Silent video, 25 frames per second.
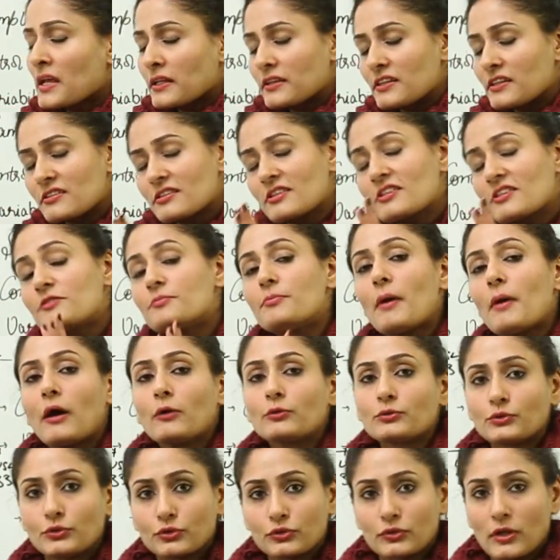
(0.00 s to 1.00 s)
This is
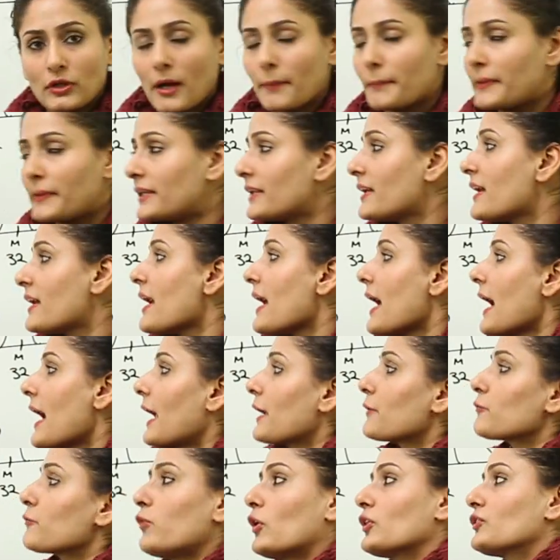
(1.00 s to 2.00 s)
bound to come in,
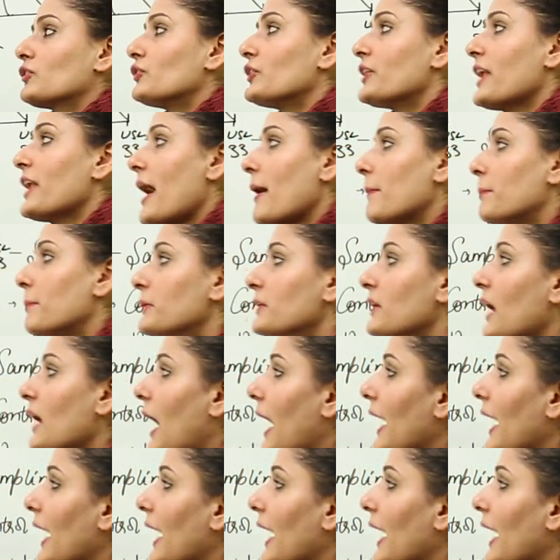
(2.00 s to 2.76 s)
and what would happen?